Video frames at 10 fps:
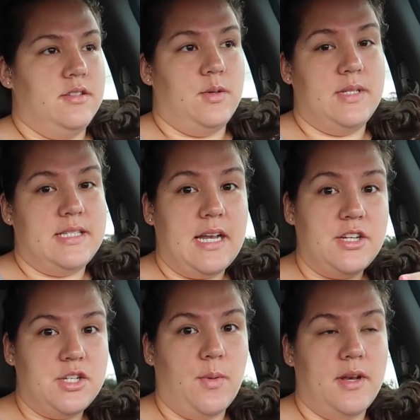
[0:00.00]
so
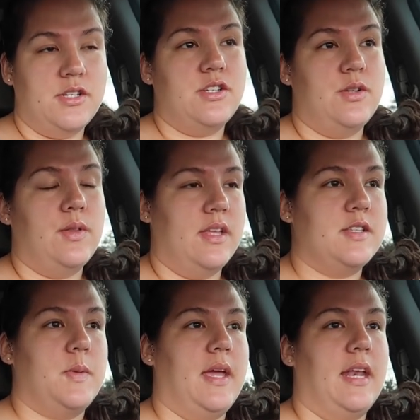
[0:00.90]
instead she wanted to do
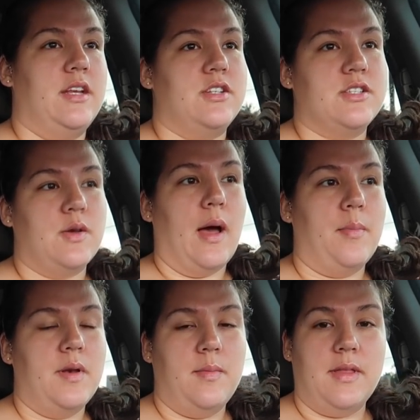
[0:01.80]
this week and it just so
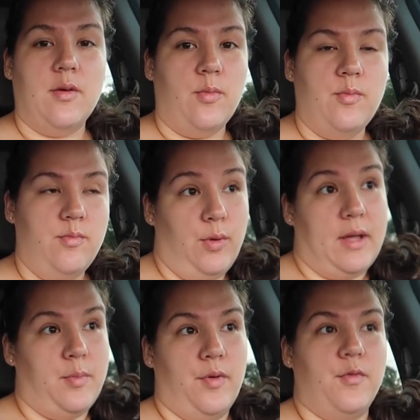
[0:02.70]
happened to be the
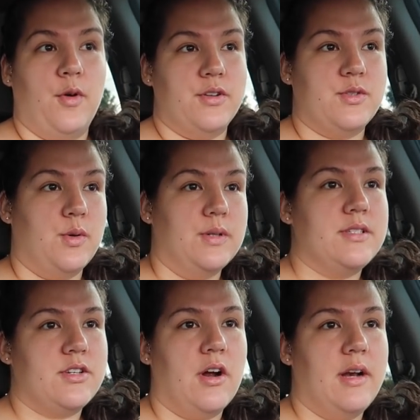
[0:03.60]
week before school
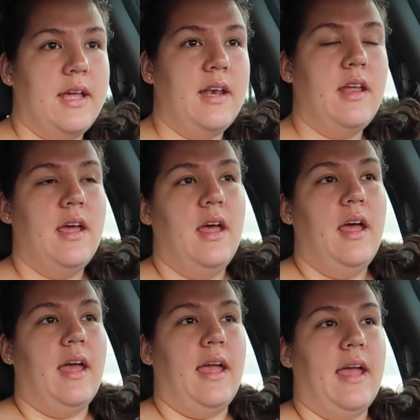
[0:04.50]
starting
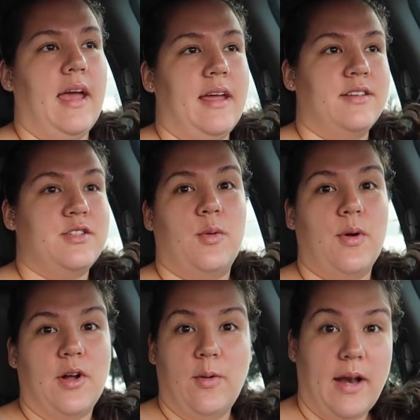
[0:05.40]
and so
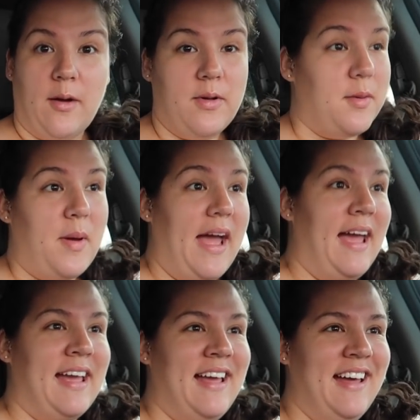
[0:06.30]
we're going out with a
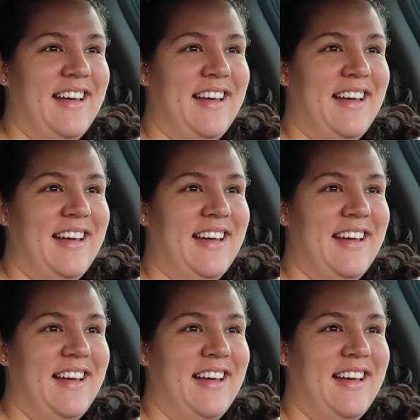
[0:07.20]
bang.